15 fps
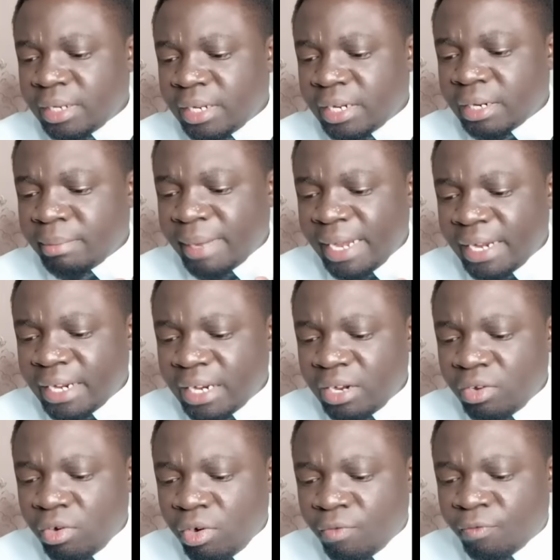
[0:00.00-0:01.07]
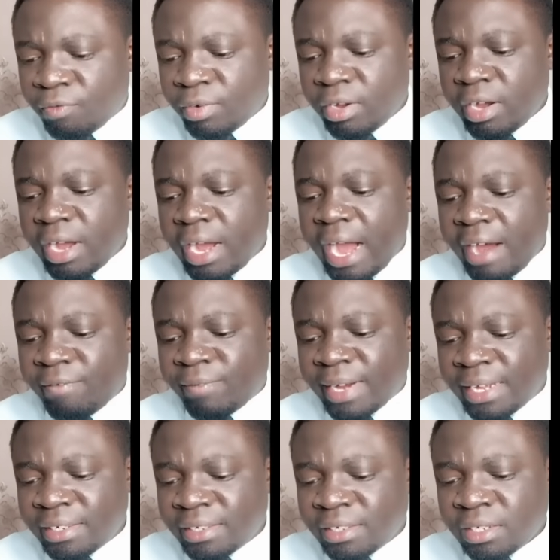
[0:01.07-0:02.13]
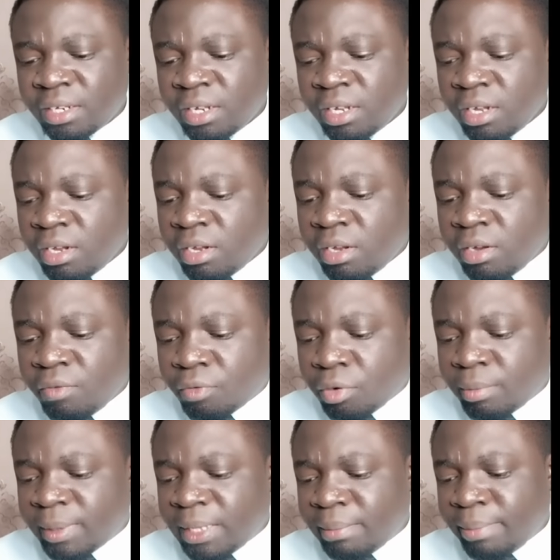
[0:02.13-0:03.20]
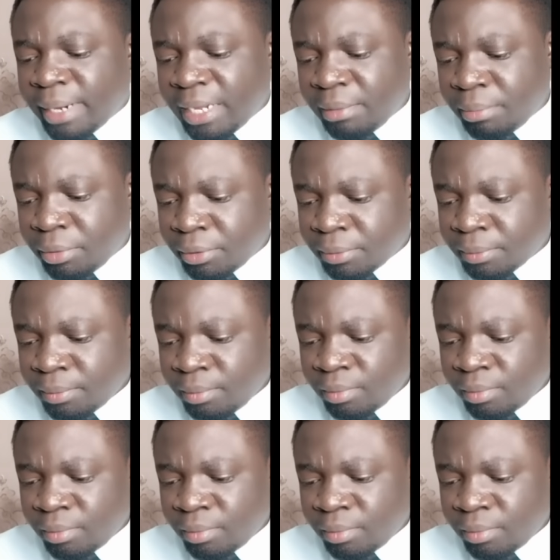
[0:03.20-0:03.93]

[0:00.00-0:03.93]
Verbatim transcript: reminded of a verse from the Bible.